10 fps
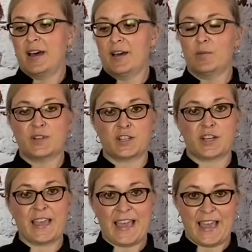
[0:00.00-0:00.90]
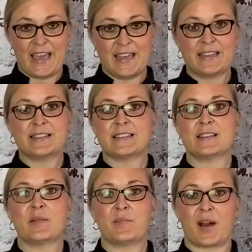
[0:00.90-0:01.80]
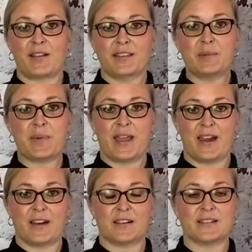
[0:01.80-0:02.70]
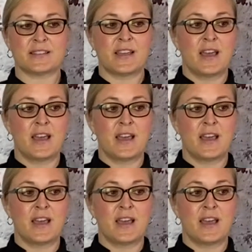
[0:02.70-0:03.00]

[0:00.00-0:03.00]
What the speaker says: which are canned Bartlett pears.